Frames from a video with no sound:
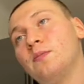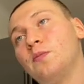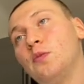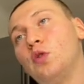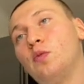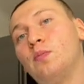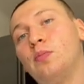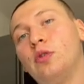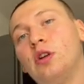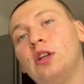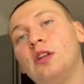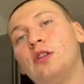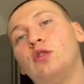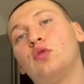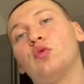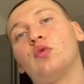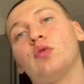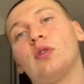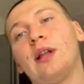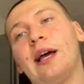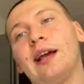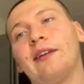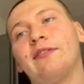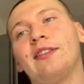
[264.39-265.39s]
You put in your
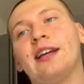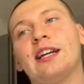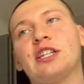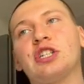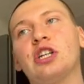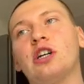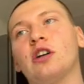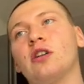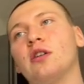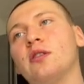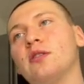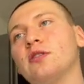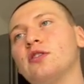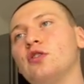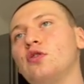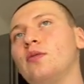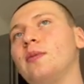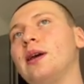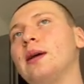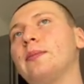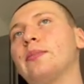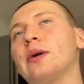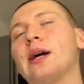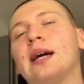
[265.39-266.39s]
flashcards and you
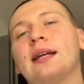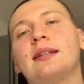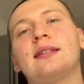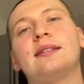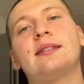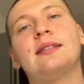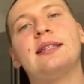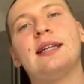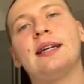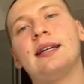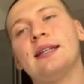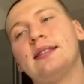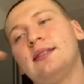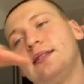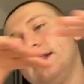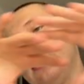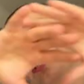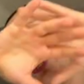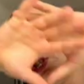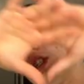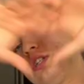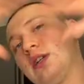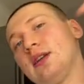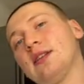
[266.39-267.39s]
make practice tests and it
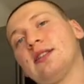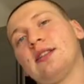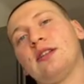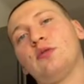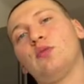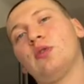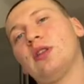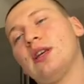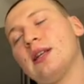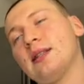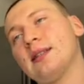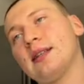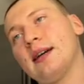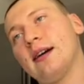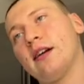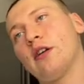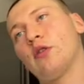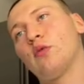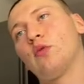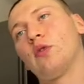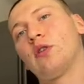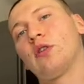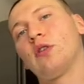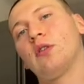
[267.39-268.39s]
shares it with the entire
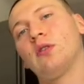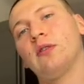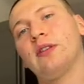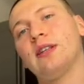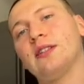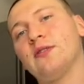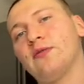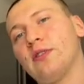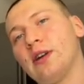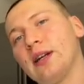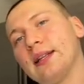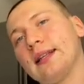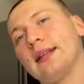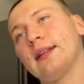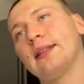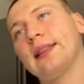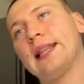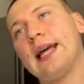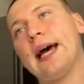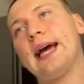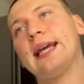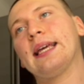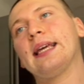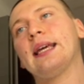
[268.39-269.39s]
world. There's very little
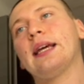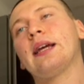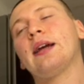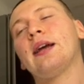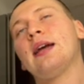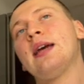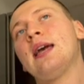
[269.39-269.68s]
lagging.